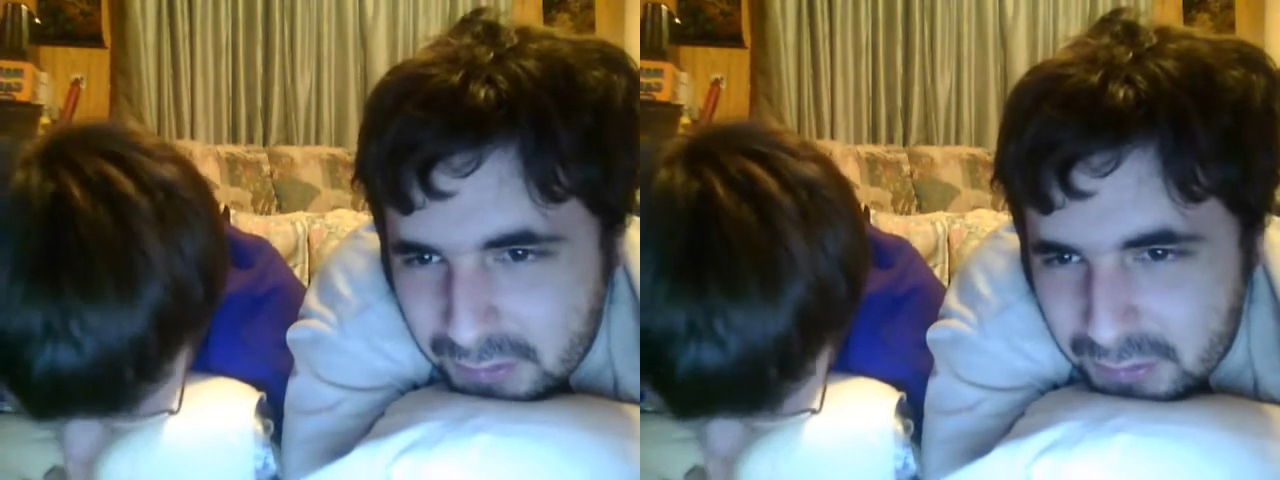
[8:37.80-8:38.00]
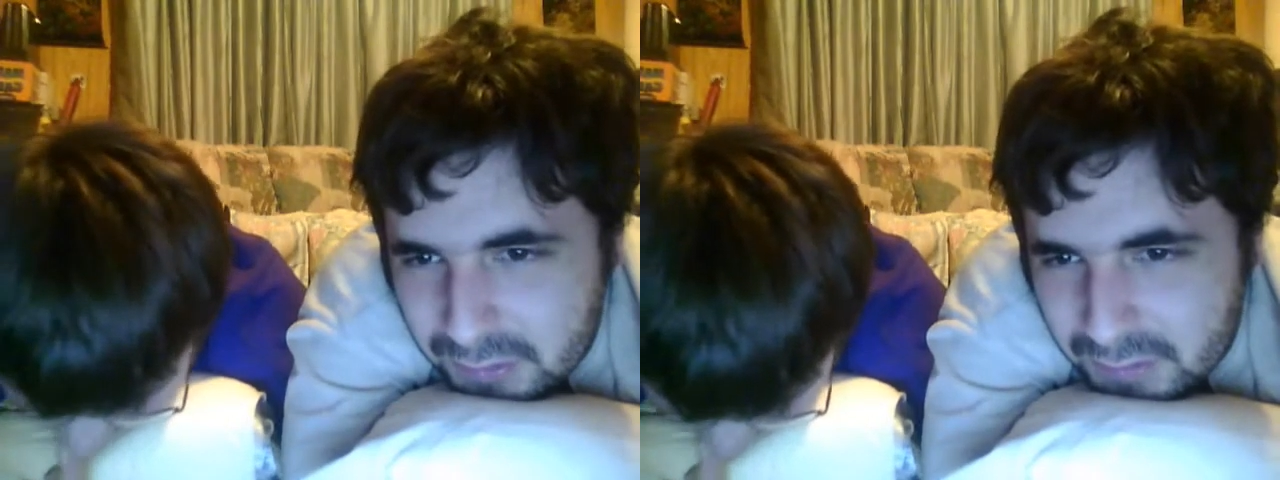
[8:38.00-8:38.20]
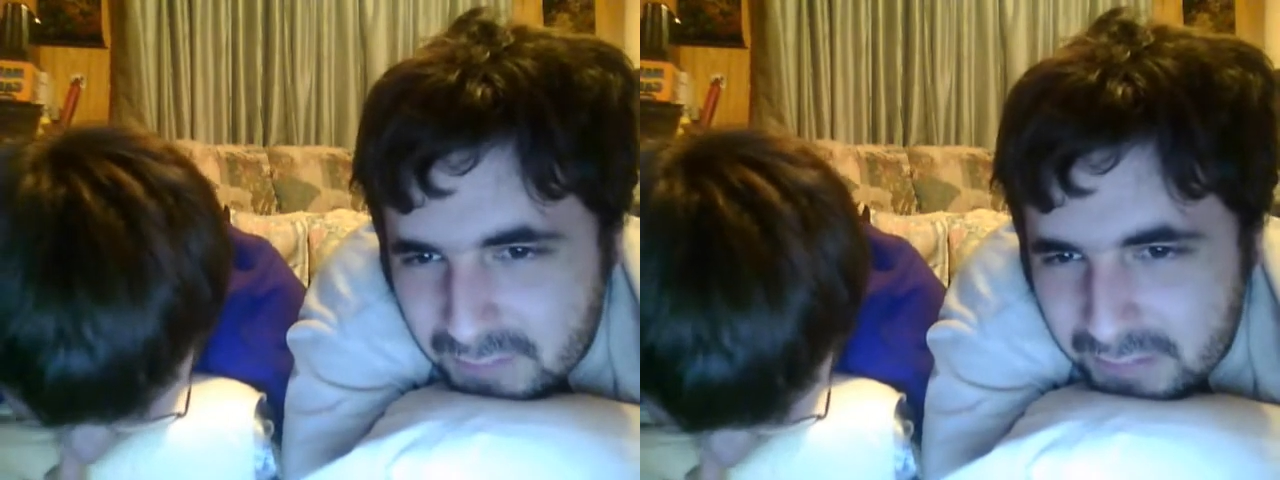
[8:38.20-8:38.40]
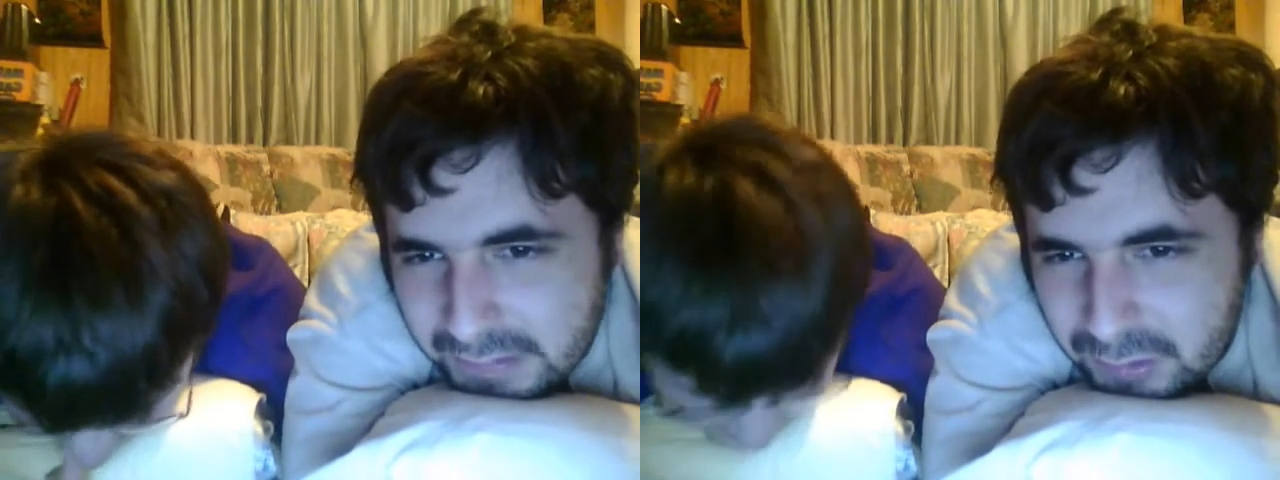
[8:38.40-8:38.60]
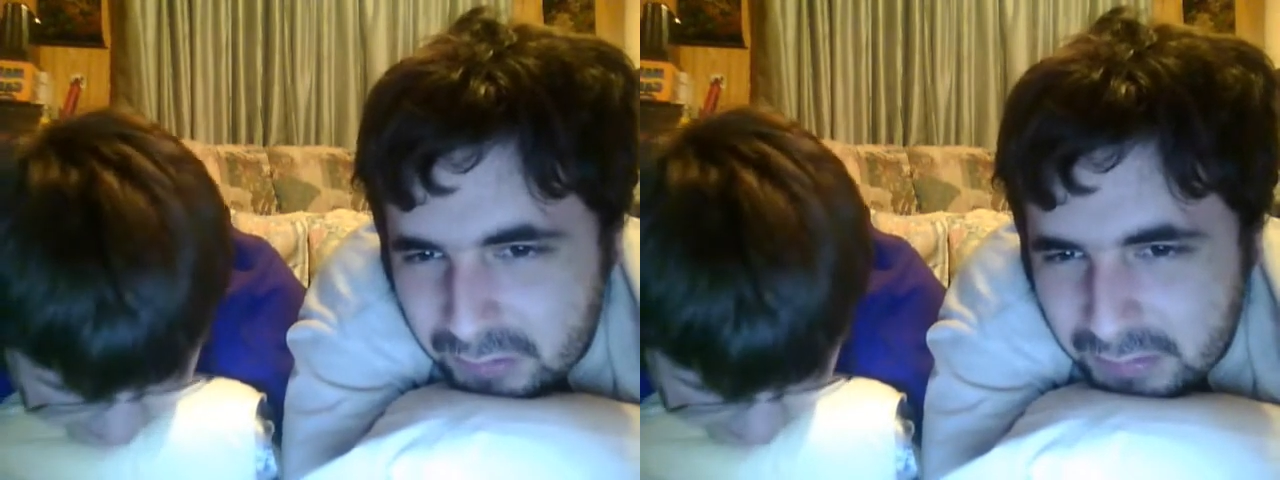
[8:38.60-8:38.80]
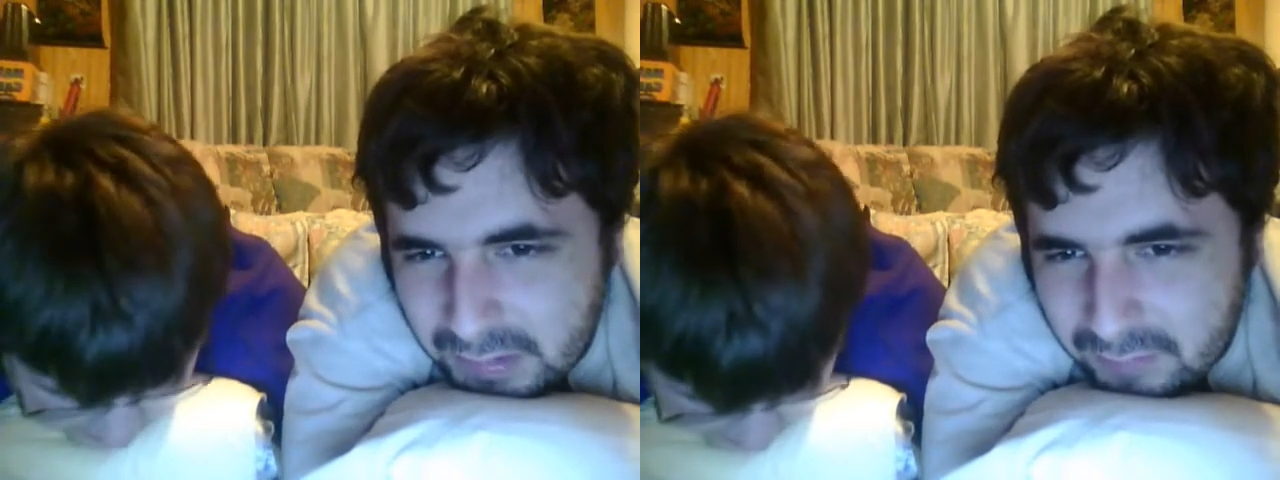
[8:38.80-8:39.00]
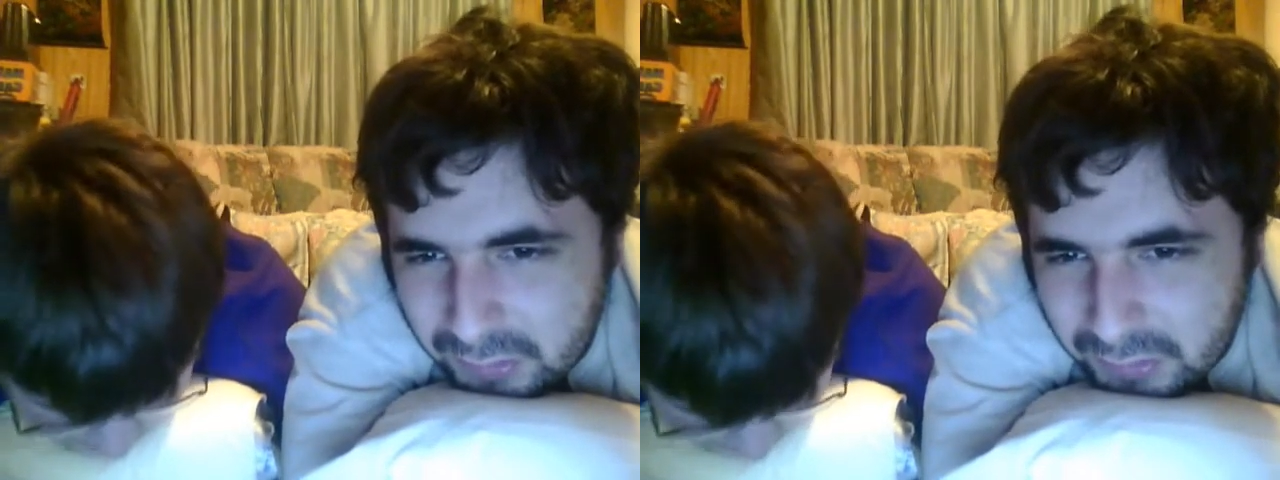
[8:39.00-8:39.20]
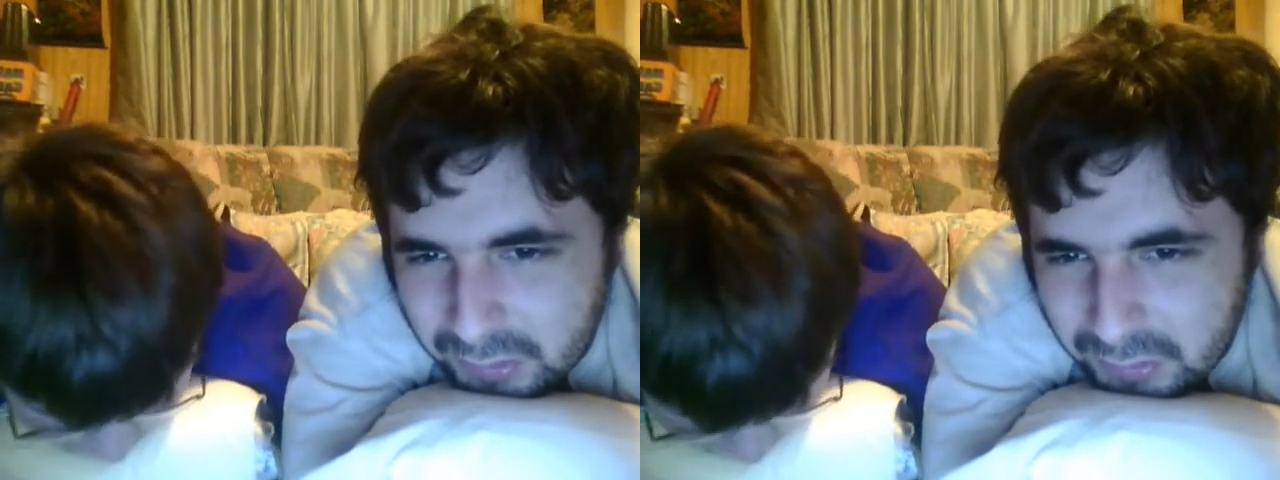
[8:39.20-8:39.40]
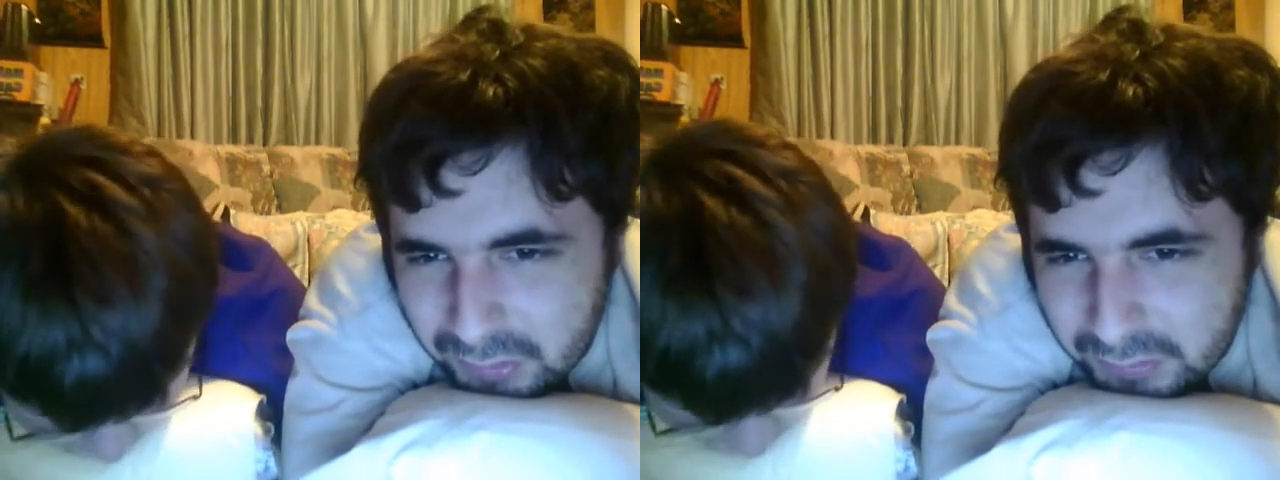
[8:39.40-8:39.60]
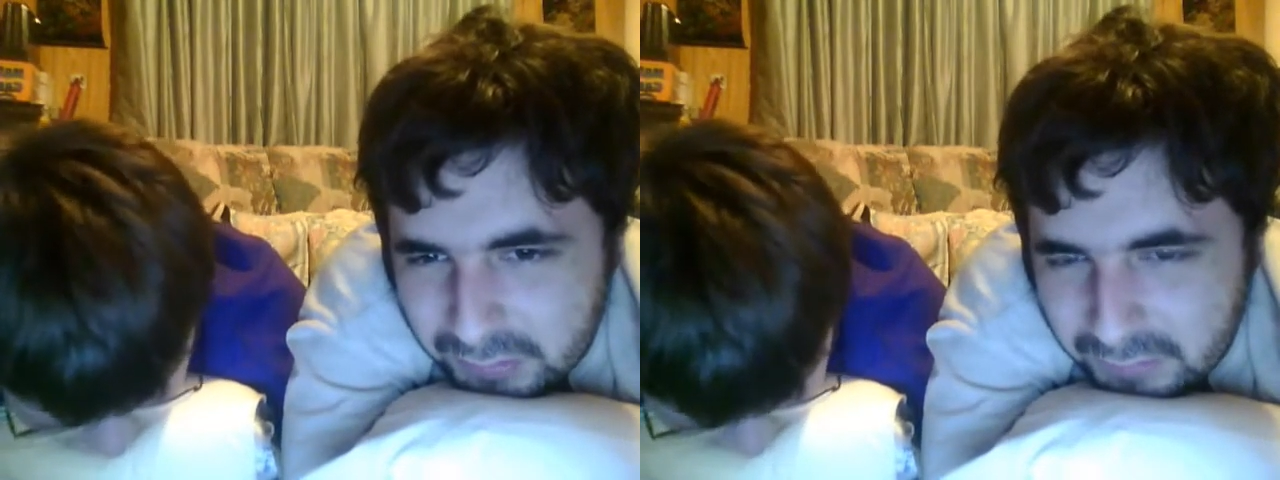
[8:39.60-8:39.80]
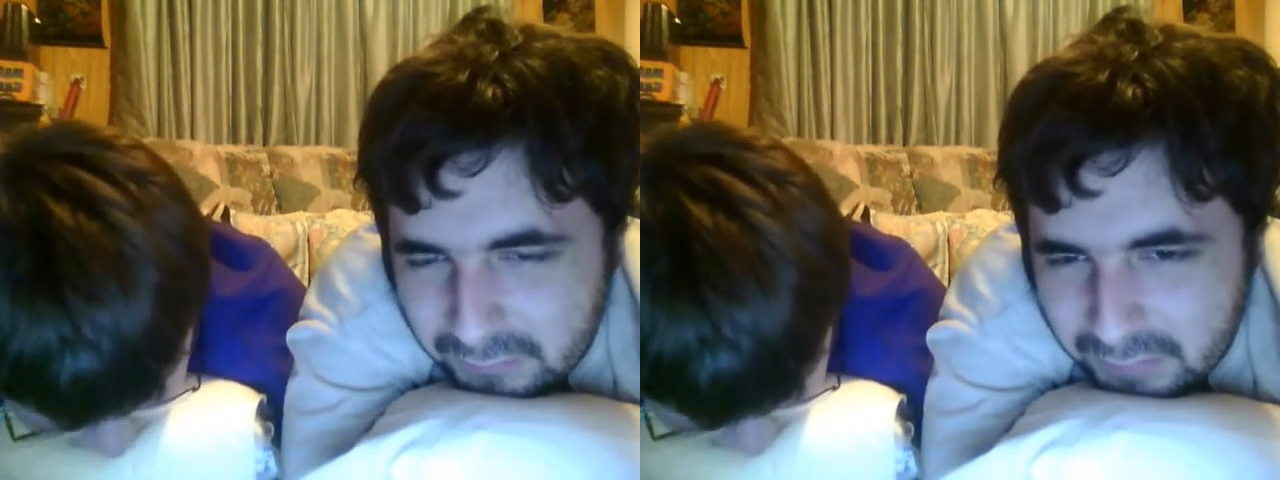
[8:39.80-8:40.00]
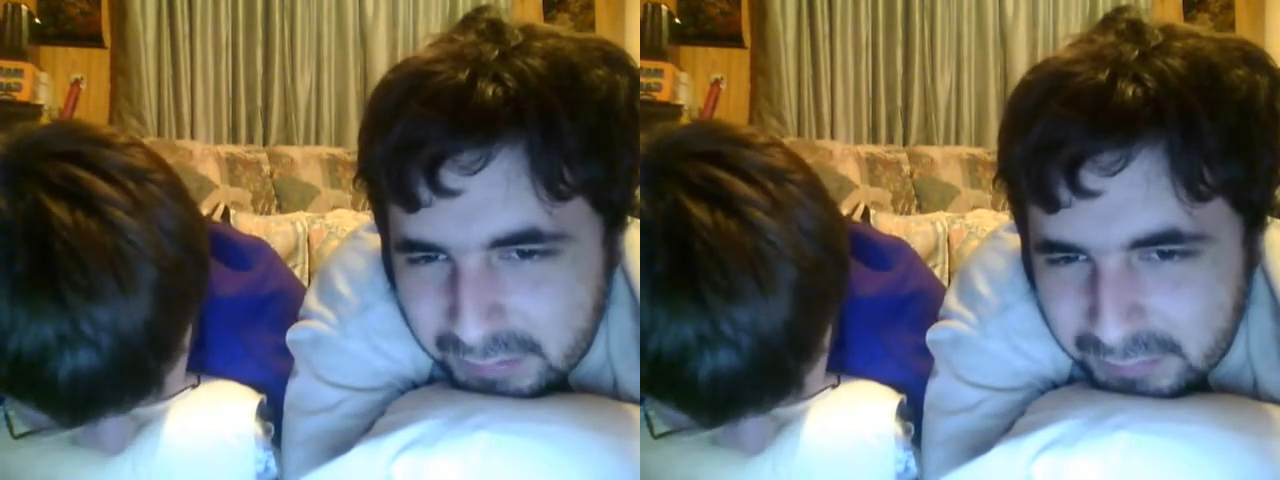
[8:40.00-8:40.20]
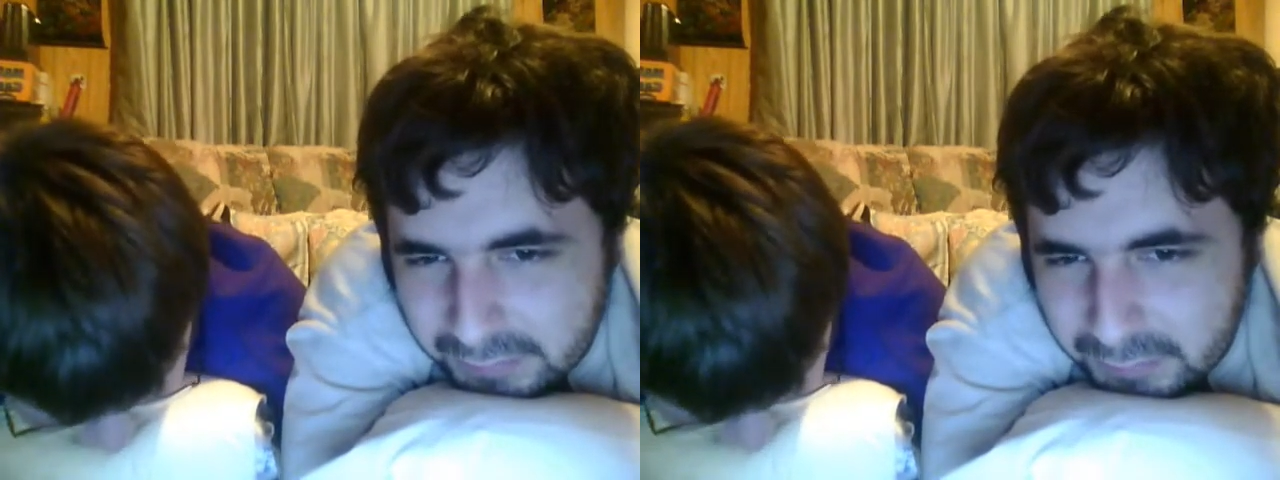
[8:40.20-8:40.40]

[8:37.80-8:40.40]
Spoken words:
So why did you come? Celestia inquired,